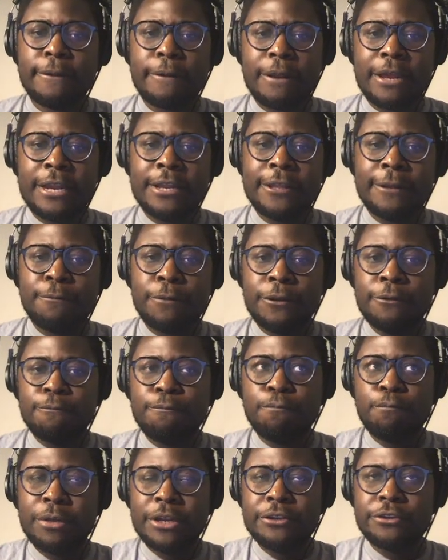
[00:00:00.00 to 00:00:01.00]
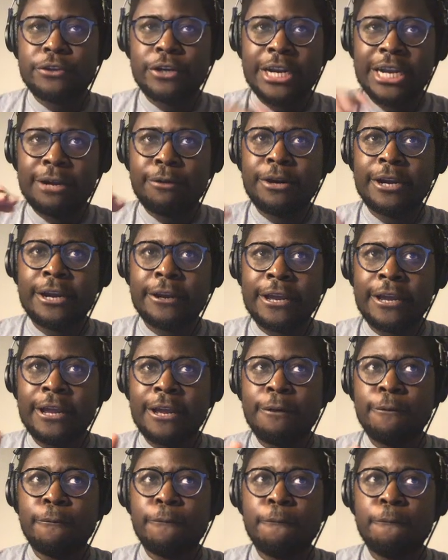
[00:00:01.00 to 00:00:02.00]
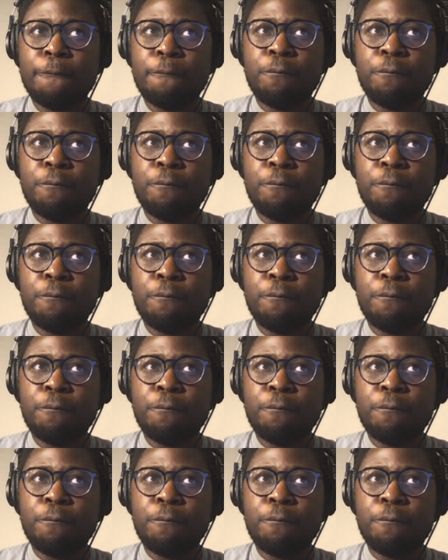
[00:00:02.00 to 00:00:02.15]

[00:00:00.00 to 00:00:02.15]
and then we measure how, how